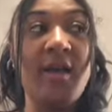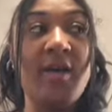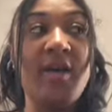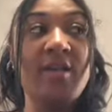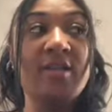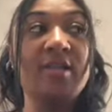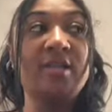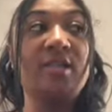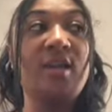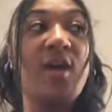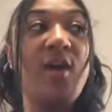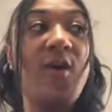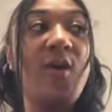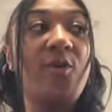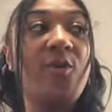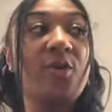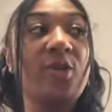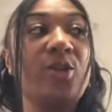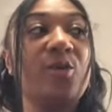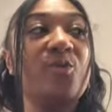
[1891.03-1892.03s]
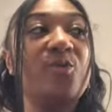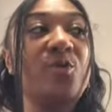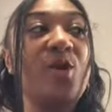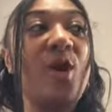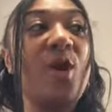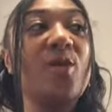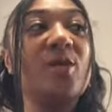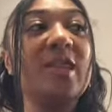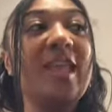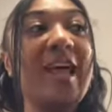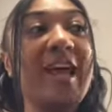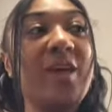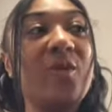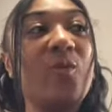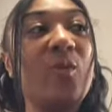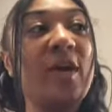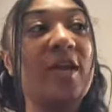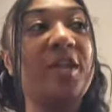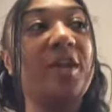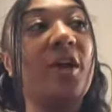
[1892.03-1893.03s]
So, you know, like
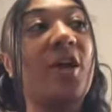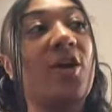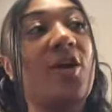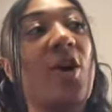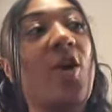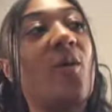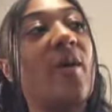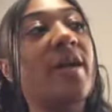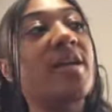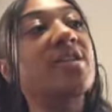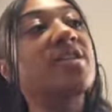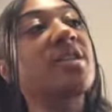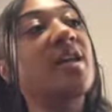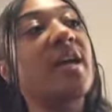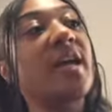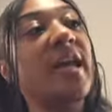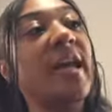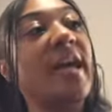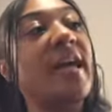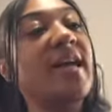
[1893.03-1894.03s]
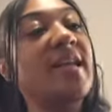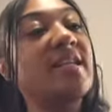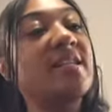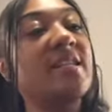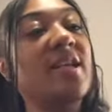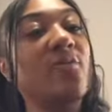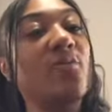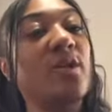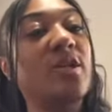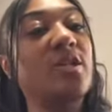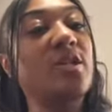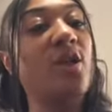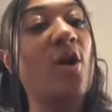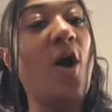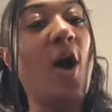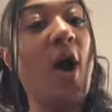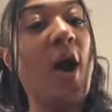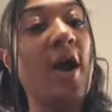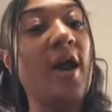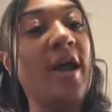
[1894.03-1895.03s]
when you're going to get in someone's
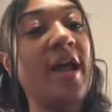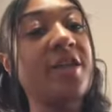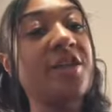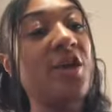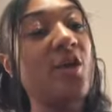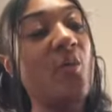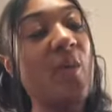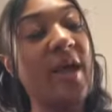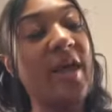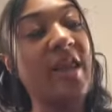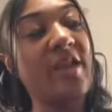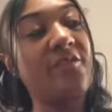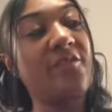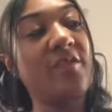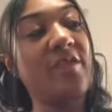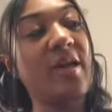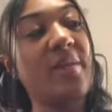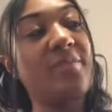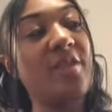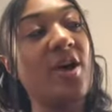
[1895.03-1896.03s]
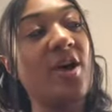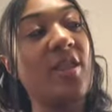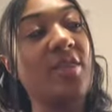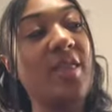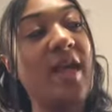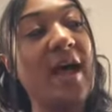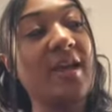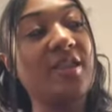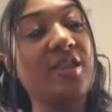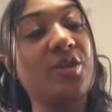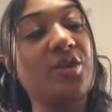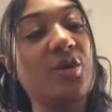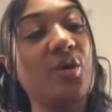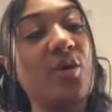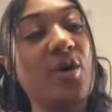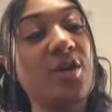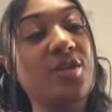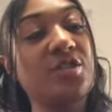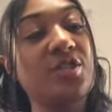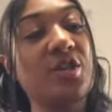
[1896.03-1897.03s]
car and you're waiting for them to unlock the
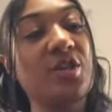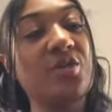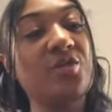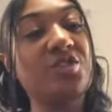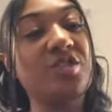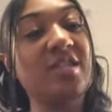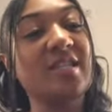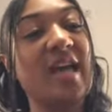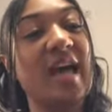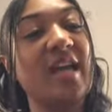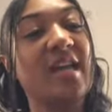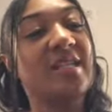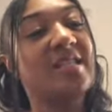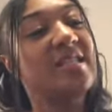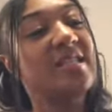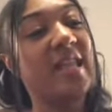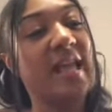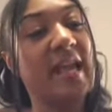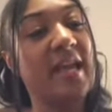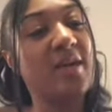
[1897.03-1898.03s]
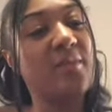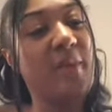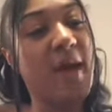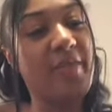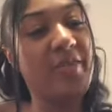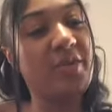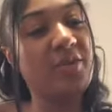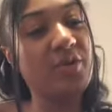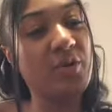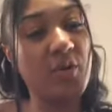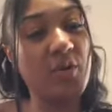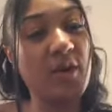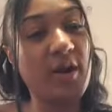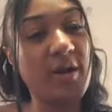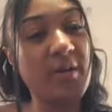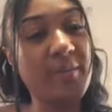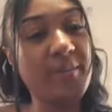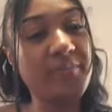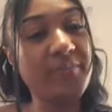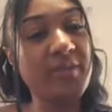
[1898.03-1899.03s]
door, so you just kind of stand by the
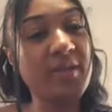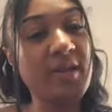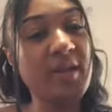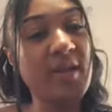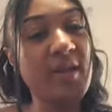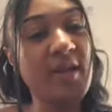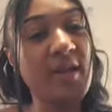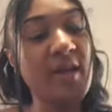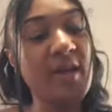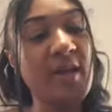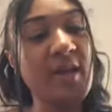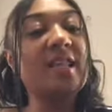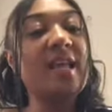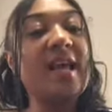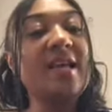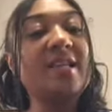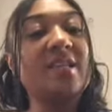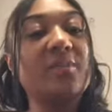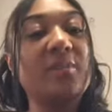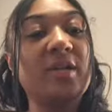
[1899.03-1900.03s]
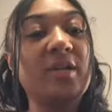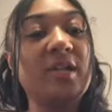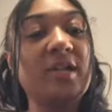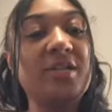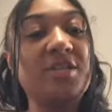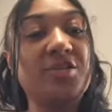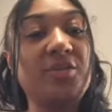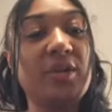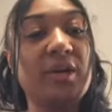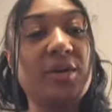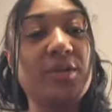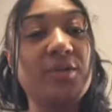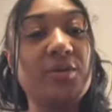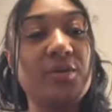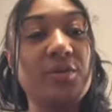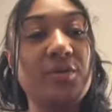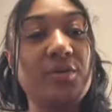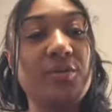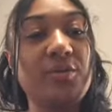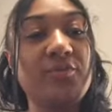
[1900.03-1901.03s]
door. This belligerent
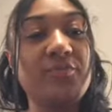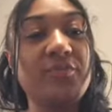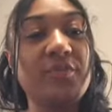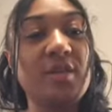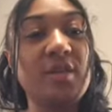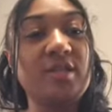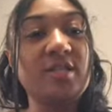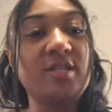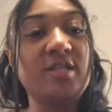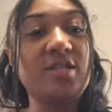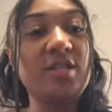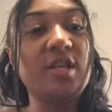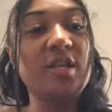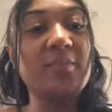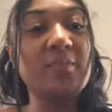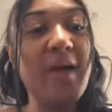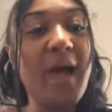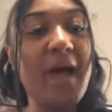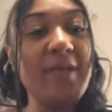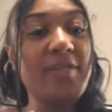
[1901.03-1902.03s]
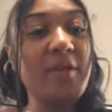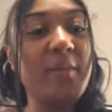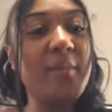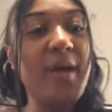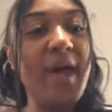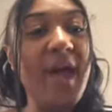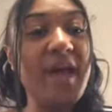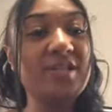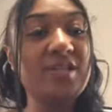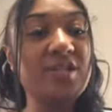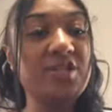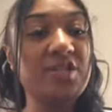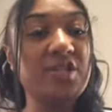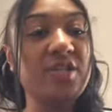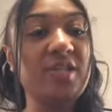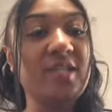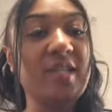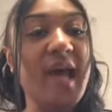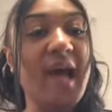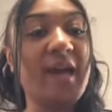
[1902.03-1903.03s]
dude stood by the passenger
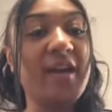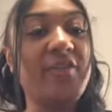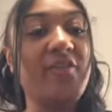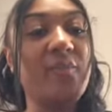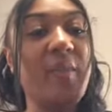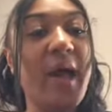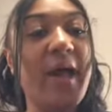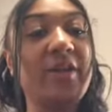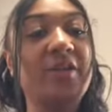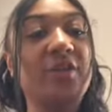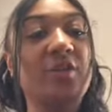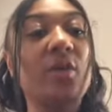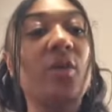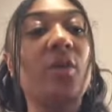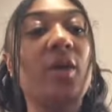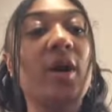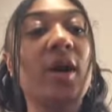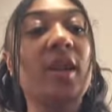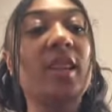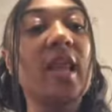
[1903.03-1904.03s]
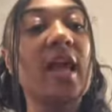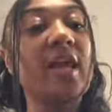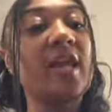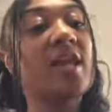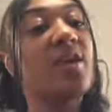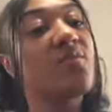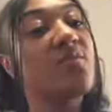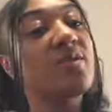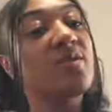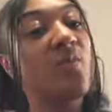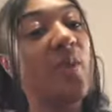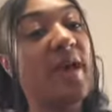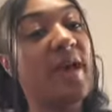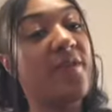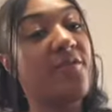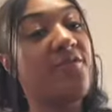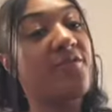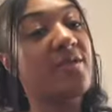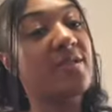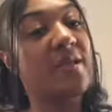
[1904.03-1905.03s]
side of my door like he was
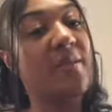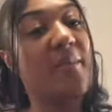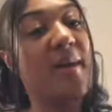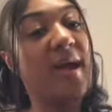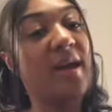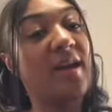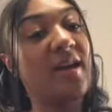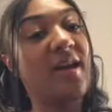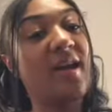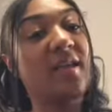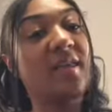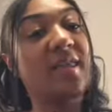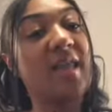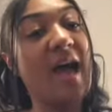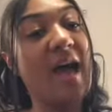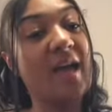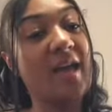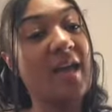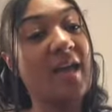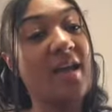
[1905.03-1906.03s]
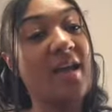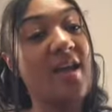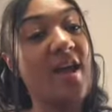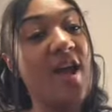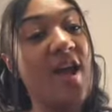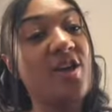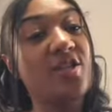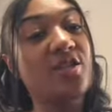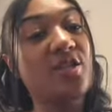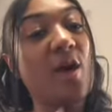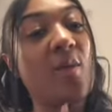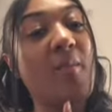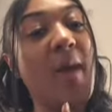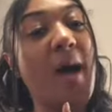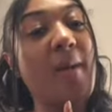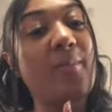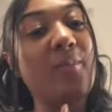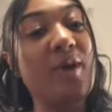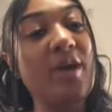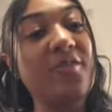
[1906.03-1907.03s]
waiting for somebody to unlock it. So
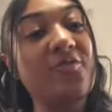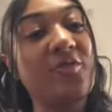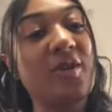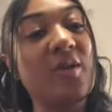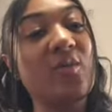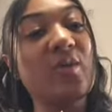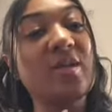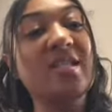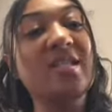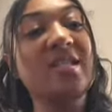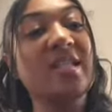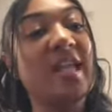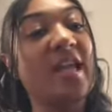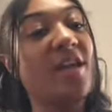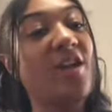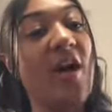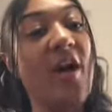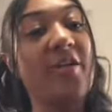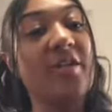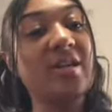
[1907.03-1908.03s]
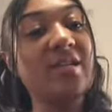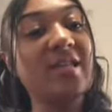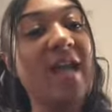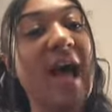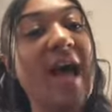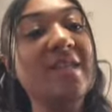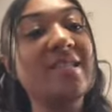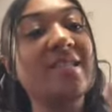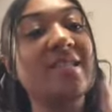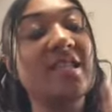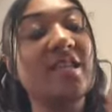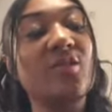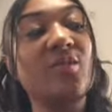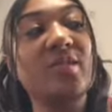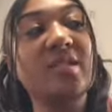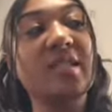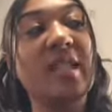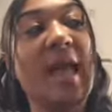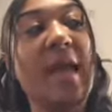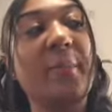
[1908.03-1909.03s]
my boyfriend was seeing all this. I still
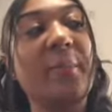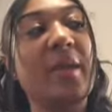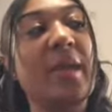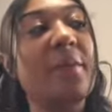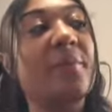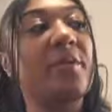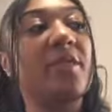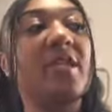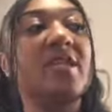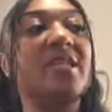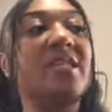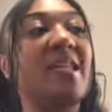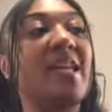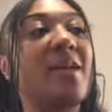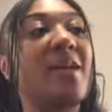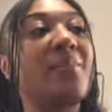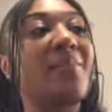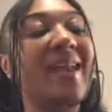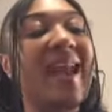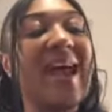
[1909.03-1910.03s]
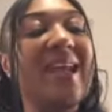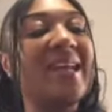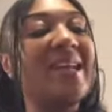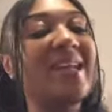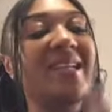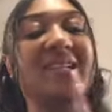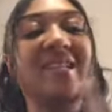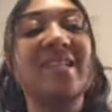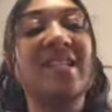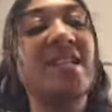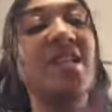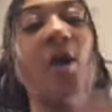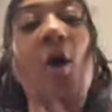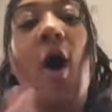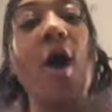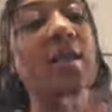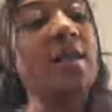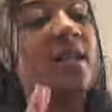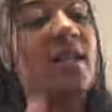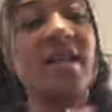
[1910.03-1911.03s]
was like peeping the scene, but I didn't see
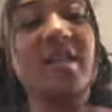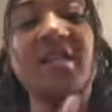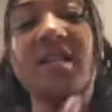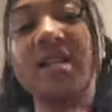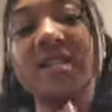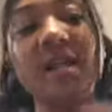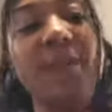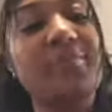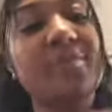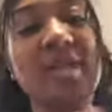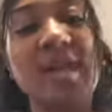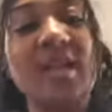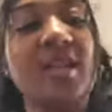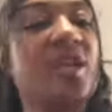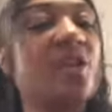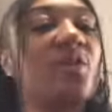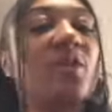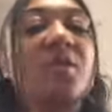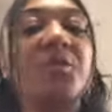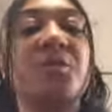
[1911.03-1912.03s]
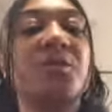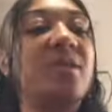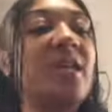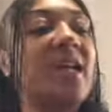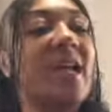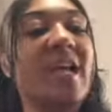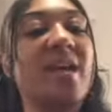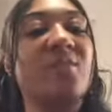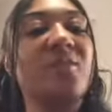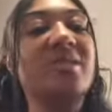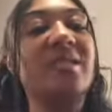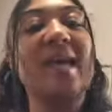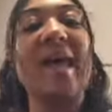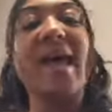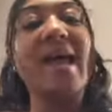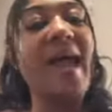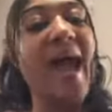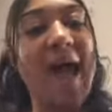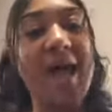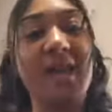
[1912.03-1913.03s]
all of this because I'm telling you, this was like, it was
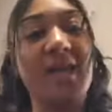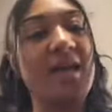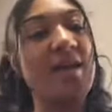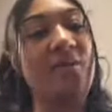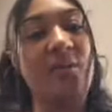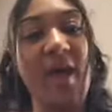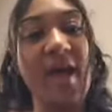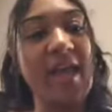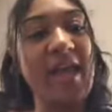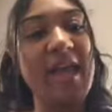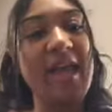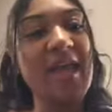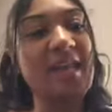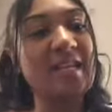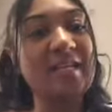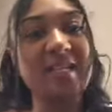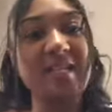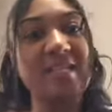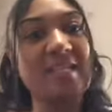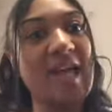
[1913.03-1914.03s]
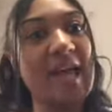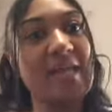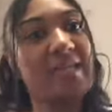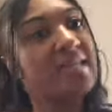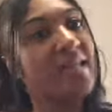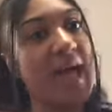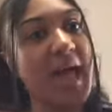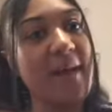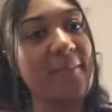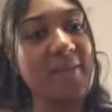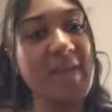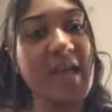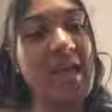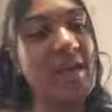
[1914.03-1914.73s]
chaotic, right? And this was nighttime. Like, it